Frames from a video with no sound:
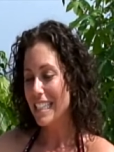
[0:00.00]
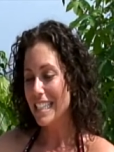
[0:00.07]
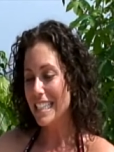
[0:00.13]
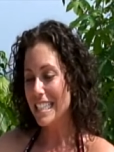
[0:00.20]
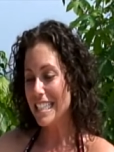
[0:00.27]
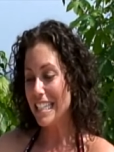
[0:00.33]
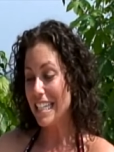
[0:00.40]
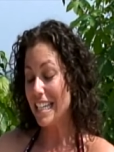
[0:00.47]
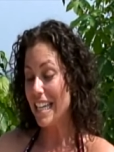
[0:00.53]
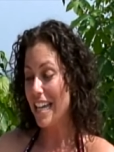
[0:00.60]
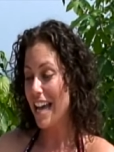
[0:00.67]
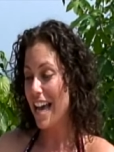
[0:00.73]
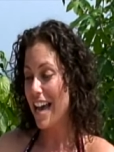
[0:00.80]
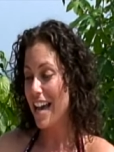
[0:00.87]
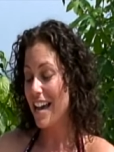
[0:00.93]
Let's see.
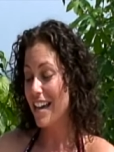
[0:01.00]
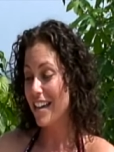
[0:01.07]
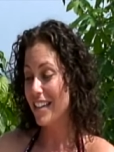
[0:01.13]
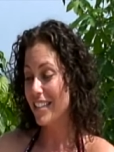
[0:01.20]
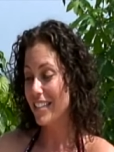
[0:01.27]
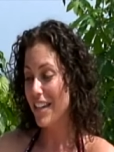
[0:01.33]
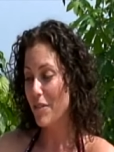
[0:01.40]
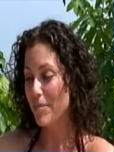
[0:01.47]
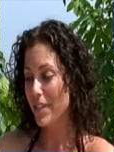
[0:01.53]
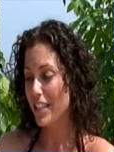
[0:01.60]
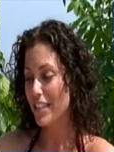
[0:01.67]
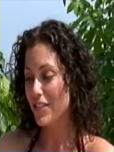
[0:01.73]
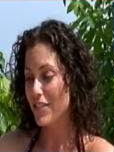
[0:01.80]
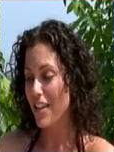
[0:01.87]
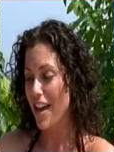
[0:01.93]
How am I
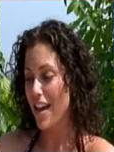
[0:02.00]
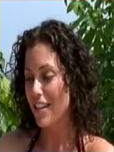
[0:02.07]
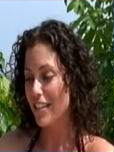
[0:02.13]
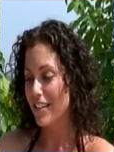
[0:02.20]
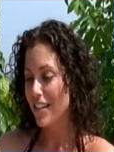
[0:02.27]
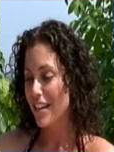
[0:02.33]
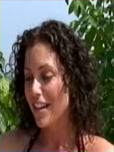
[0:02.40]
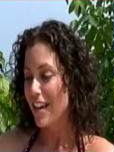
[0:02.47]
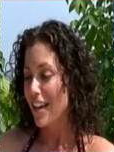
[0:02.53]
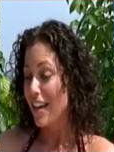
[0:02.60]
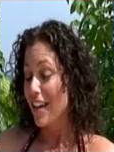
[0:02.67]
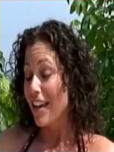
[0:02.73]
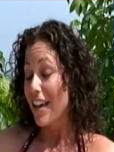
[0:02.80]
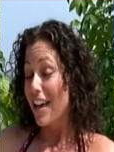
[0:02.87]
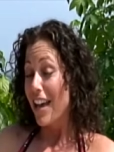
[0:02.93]
going to do that?
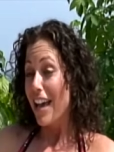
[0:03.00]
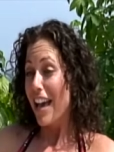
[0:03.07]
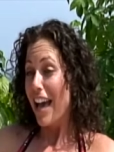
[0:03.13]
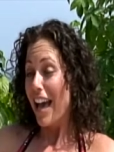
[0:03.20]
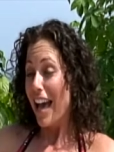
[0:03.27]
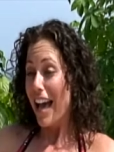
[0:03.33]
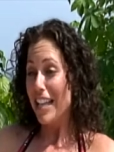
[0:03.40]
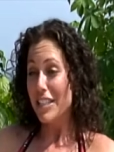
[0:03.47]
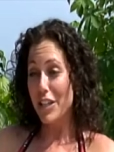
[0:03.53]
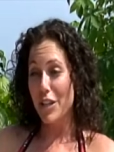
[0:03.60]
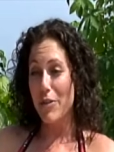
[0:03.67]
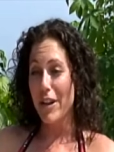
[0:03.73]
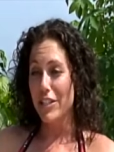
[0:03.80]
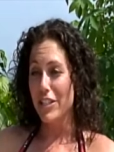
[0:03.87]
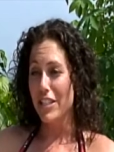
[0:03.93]
That's a good
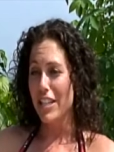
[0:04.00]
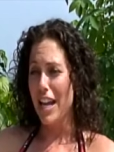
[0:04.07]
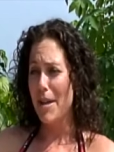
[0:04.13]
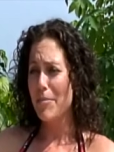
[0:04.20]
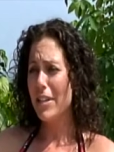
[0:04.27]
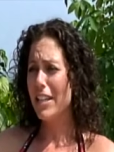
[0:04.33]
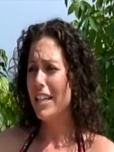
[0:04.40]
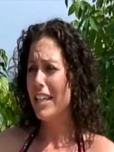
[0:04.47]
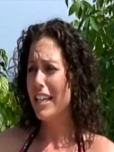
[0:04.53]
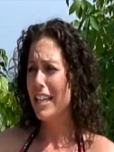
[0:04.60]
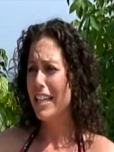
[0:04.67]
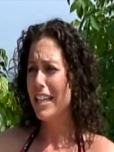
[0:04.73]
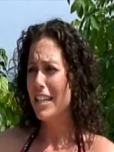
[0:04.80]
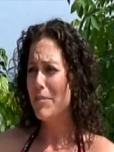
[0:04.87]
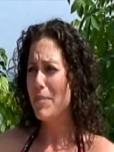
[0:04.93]
question. I'm going to
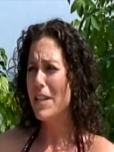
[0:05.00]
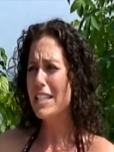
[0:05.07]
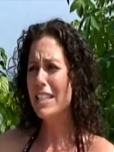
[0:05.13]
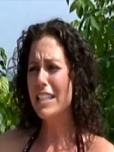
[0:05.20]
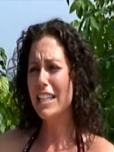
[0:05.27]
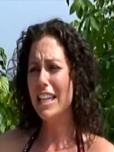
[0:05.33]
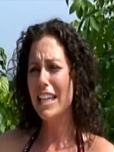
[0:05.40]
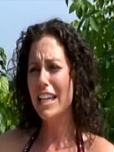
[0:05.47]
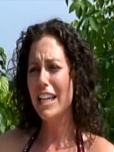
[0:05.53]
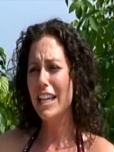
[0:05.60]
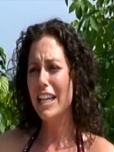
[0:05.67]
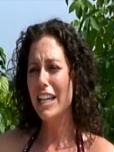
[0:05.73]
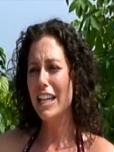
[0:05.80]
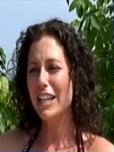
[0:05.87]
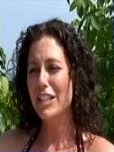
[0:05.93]
basically
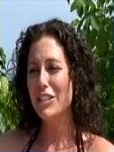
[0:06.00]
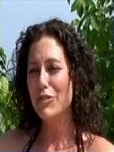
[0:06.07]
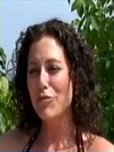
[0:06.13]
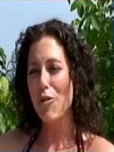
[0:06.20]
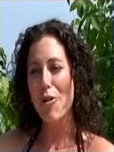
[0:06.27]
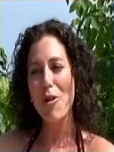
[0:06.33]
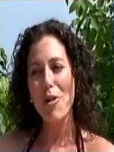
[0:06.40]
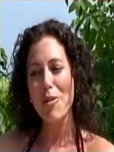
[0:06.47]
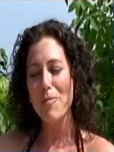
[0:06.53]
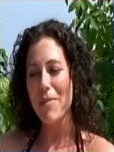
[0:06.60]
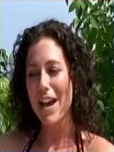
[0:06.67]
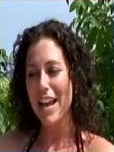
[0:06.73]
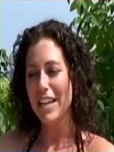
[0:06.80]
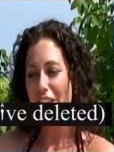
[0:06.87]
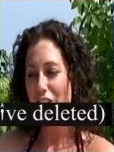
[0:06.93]
control
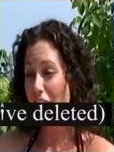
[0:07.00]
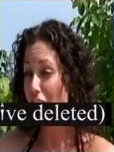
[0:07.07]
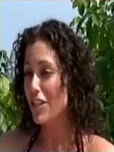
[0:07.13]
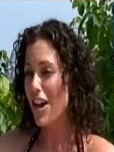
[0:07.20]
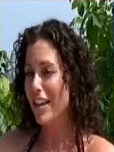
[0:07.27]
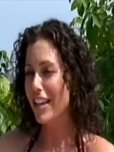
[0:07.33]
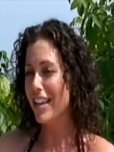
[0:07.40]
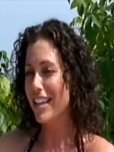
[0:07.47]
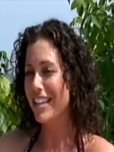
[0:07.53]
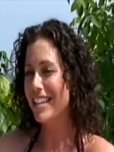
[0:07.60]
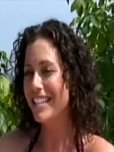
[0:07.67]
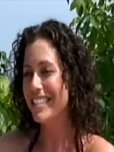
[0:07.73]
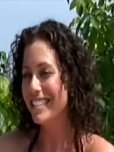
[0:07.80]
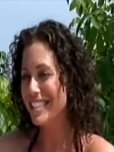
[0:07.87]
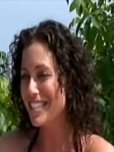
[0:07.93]
my talking
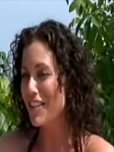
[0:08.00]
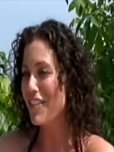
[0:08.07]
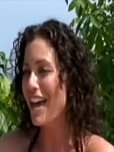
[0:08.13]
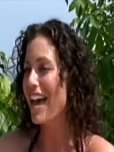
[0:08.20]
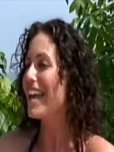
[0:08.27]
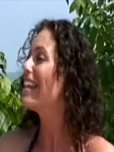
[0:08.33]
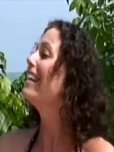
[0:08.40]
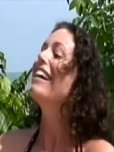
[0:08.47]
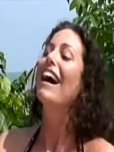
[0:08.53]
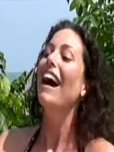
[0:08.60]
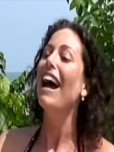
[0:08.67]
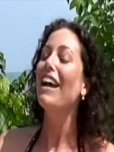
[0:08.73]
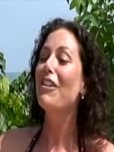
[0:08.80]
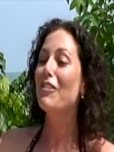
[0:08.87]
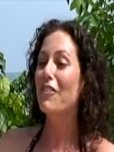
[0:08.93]
so that
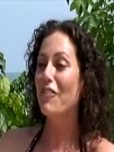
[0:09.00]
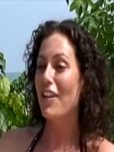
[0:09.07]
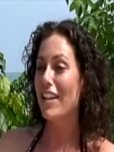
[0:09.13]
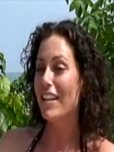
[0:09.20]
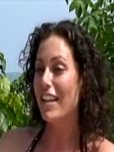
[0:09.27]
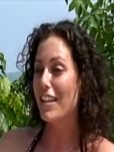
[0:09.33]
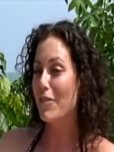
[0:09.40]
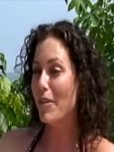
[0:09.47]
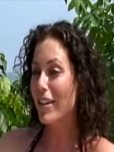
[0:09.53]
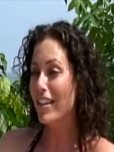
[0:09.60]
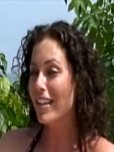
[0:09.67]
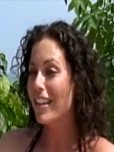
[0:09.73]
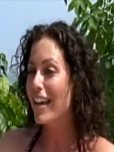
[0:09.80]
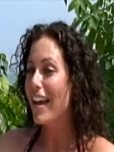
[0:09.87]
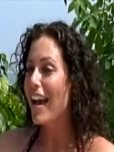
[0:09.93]
I don't offend
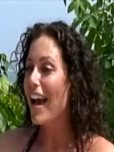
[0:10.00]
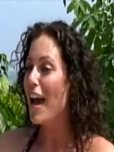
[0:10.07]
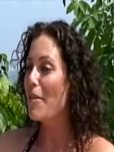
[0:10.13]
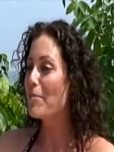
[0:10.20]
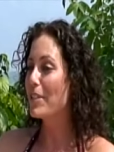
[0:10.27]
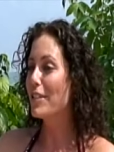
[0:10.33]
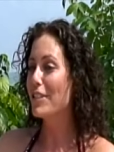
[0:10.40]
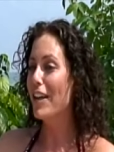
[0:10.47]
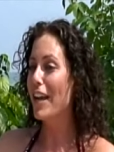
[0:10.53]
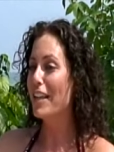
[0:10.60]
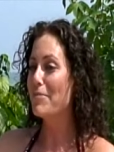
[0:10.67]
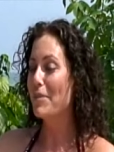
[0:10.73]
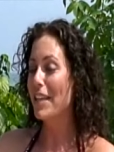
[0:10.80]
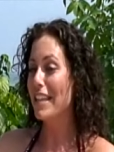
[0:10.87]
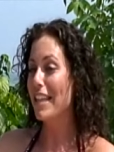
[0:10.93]
anyone. I'm going to try
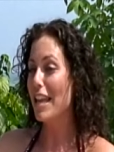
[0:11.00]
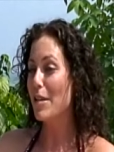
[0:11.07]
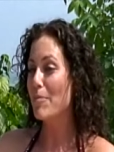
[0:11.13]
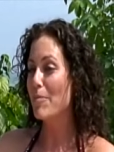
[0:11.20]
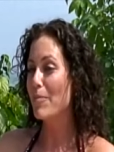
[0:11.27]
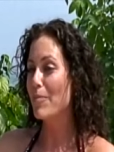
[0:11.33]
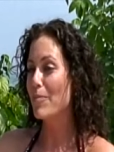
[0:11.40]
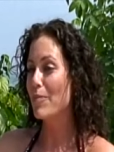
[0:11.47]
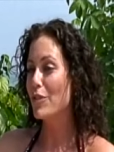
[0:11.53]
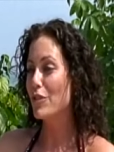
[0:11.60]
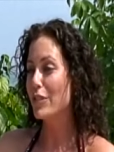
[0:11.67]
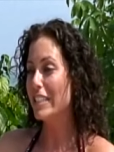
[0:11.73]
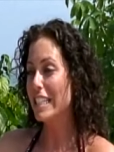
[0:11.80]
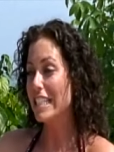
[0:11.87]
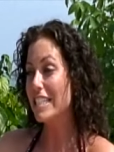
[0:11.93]
and play the game
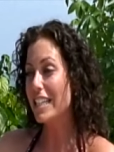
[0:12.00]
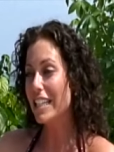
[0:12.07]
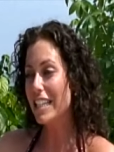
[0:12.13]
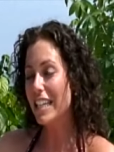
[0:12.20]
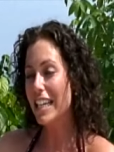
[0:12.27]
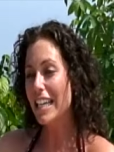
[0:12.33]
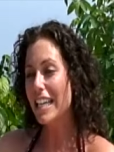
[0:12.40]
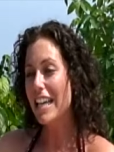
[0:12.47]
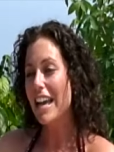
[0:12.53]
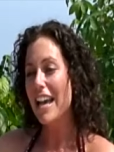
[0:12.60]
strategically.